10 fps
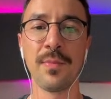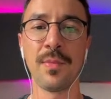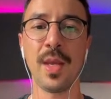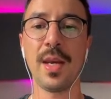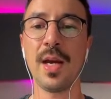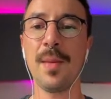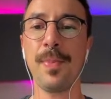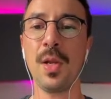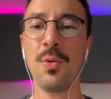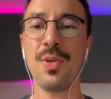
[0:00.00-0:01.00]
and
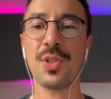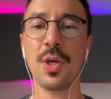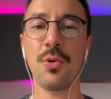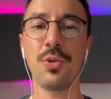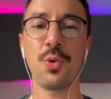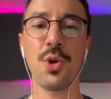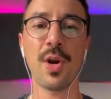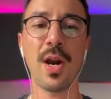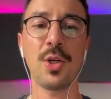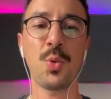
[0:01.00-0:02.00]
upload this code to your
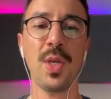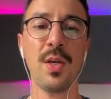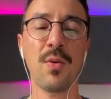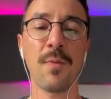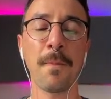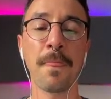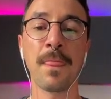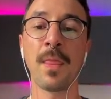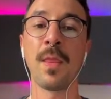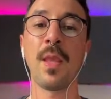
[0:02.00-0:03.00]
Arduino,
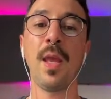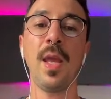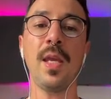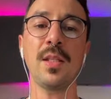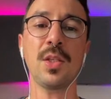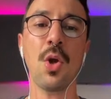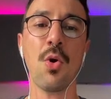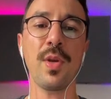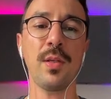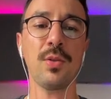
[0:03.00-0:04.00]
it's
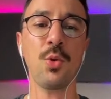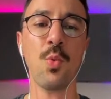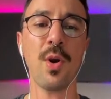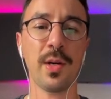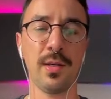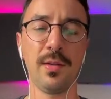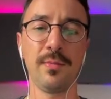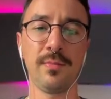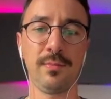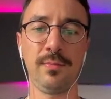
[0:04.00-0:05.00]
going to work,
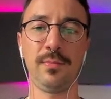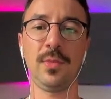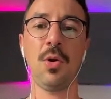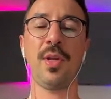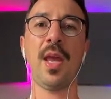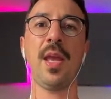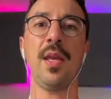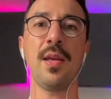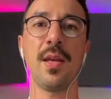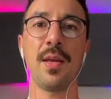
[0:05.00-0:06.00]

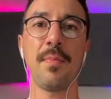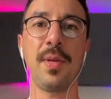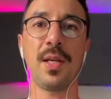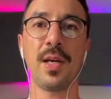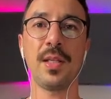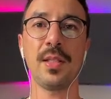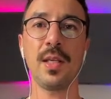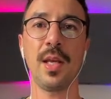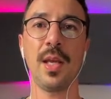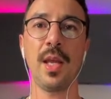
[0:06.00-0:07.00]
okay? Because
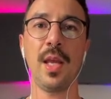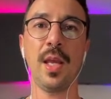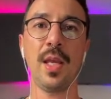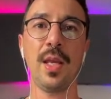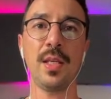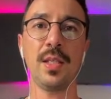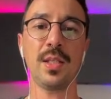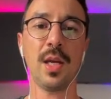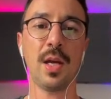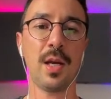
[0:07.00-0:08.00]
it
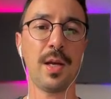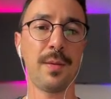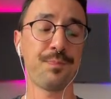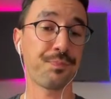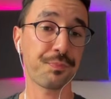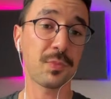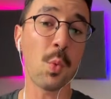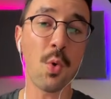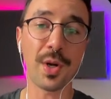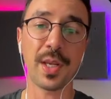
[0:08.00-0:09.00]
is
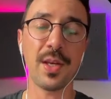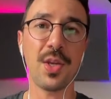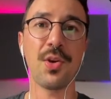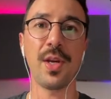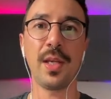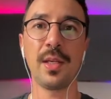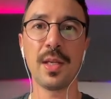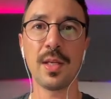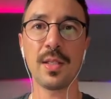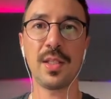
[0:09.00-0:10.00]
working here in
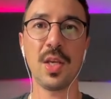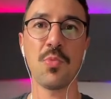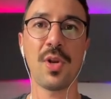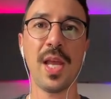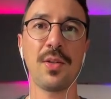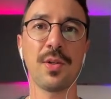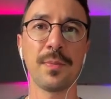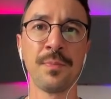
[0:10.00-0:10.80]
the simulator.